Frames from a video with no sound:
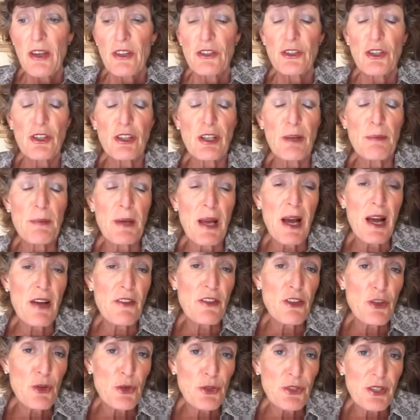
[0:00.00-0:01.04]
So it can be
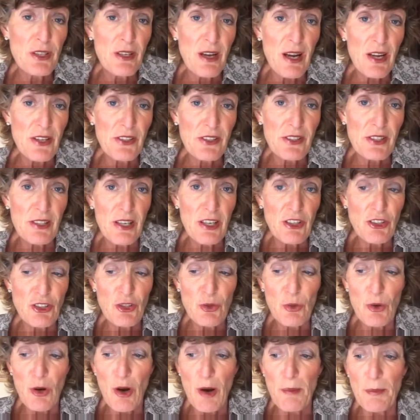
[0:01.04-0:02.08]
either used in
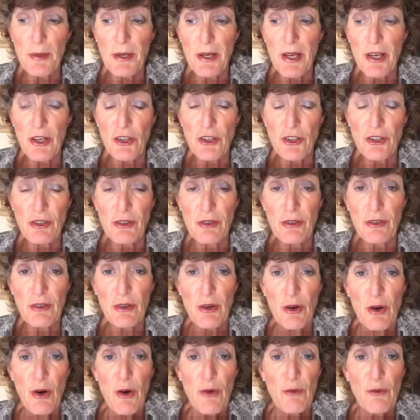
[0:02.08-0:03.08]
isolation or combination